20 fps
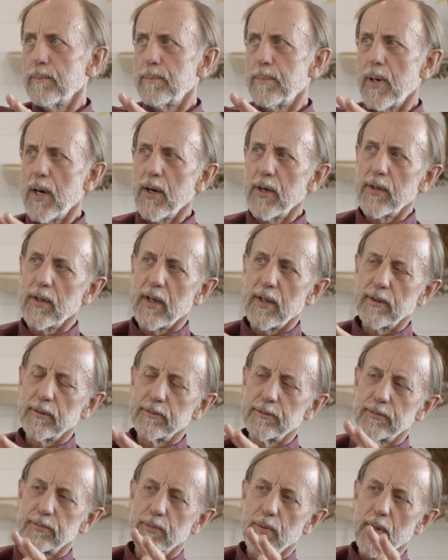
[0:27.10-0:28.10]
part
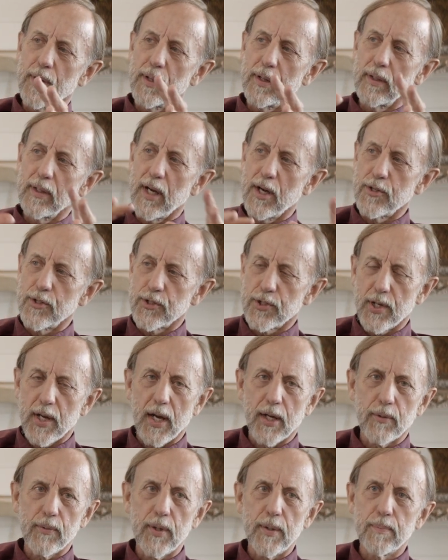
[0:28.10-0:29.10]
of one of the largest
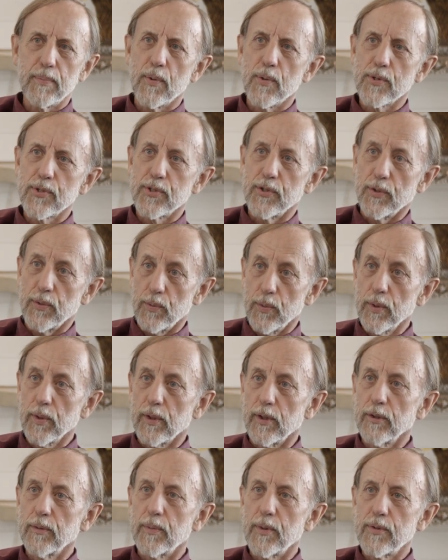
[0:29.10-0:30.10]
concrete pours in the
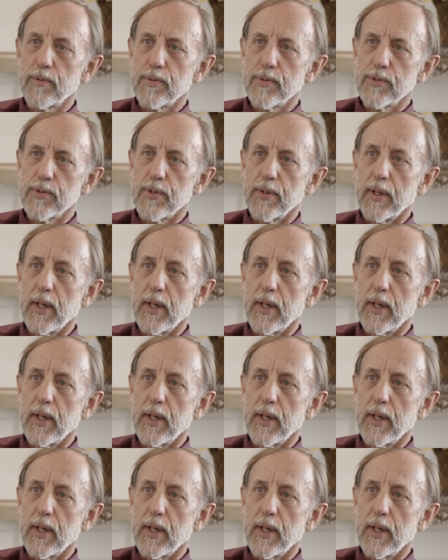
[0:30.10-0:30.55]
world, which was the